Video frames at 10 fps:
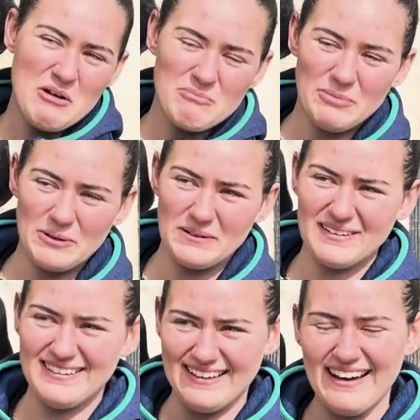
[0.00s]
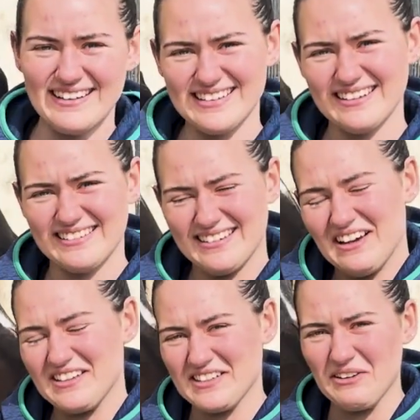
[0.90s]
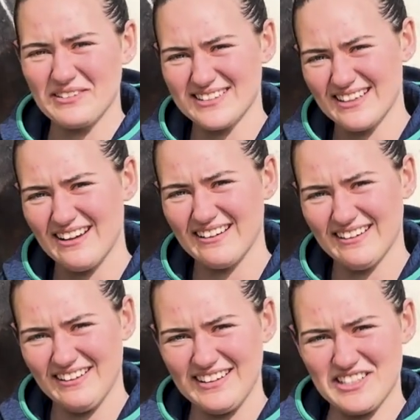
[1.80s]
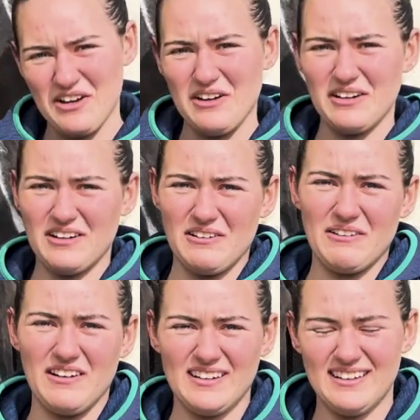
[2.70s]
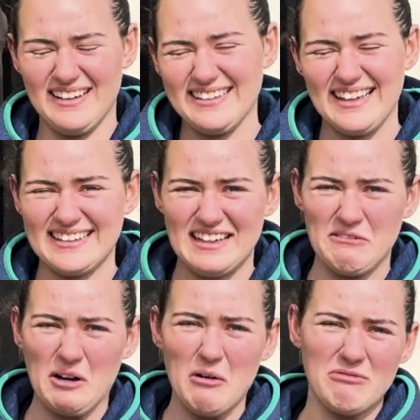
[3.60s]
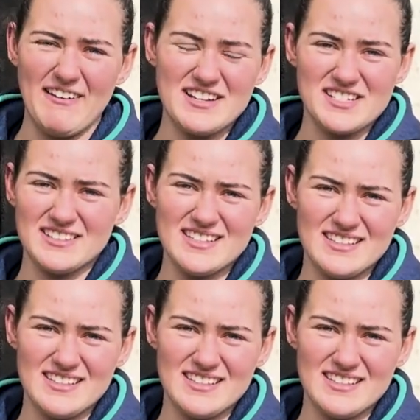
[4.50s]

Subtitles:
But yeah, I don't know, there's a lot of kind of talk going on, and at the end of the day, we're not professionals,